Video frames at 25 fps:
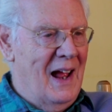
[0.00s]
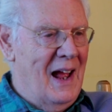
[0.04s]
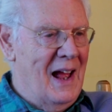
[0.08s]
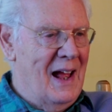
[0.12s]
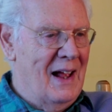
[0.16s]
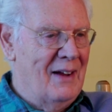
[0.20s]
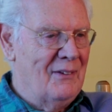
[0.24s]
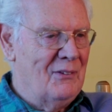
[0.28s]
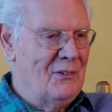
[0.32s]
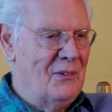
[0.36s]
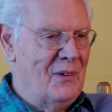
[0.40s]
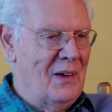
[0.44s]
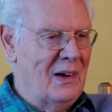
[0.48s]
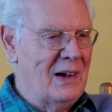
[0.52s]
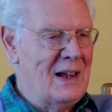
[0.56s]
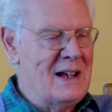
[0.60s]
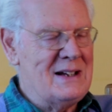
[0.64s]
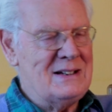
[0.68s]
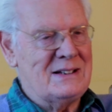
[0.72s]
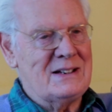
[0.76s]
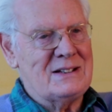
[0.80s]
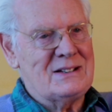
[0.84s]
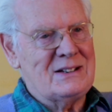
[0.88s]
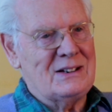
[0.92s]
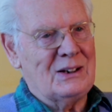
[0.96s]
and the
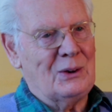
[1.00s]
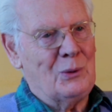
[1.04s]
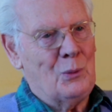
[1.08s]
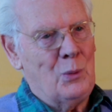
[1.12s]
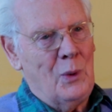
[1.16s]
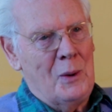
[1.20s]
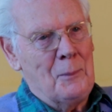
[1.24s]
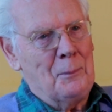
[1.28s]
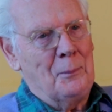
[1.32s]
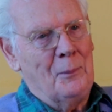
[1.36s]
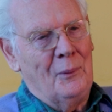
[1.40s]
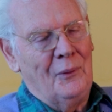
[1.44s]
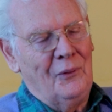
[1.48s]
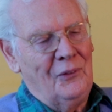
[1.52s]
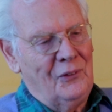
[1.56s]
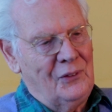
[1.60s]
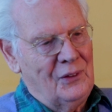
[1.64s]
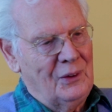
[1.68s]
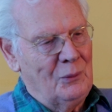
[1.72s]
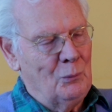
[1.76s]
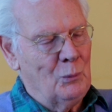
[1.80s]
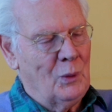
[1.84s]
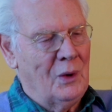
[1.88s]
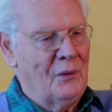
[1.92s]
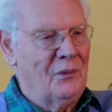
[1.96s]
latest
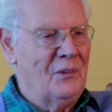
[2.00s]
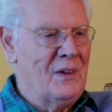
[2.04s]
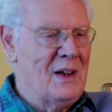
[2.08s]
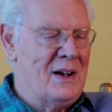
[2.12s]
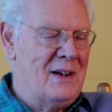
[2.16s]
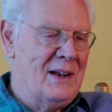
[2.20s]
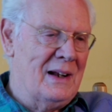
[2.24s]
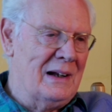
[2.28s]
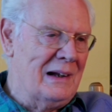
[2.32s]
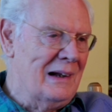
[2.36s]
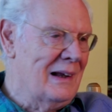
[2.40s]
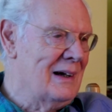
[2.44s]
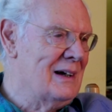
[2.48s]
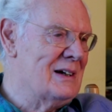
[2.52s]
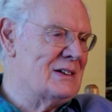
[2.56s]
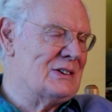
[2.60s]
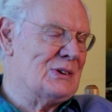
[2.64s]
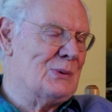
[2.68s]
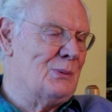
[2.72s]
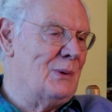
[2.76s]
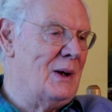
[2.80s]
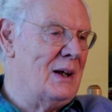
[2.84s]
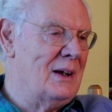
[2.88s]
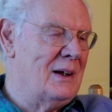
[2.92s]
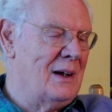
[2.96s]
equipment and what they did
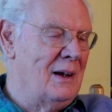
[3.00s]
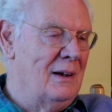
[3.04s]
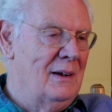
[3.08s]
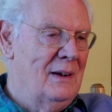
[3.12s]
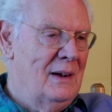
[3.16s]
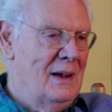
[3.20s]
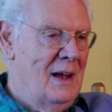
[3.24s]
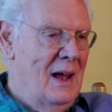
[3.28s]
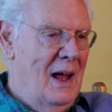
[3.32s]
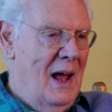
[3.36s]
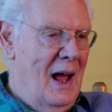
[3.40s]
last week.